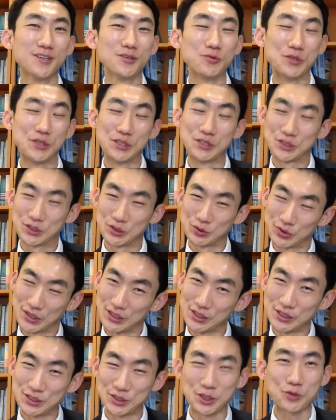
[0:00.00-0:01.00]
You
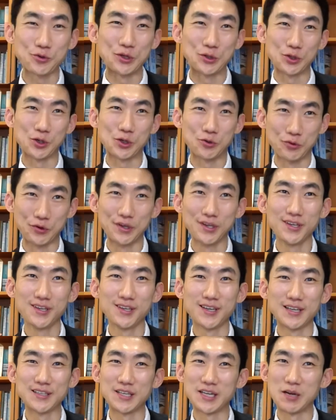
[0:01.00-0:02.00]
can disagree to agree,
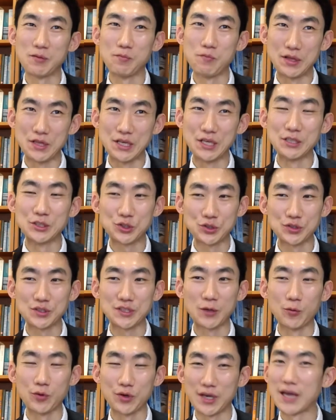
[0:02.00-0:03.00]
and there are many issues
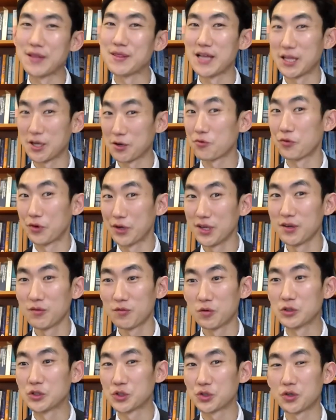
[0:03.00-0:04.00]
that we cannot agree
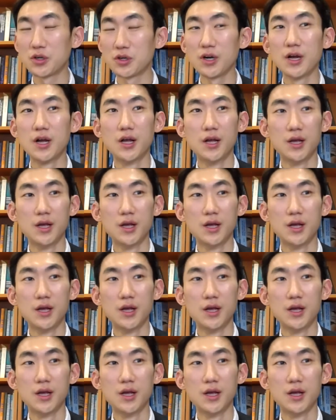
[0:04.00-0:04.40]
for sure.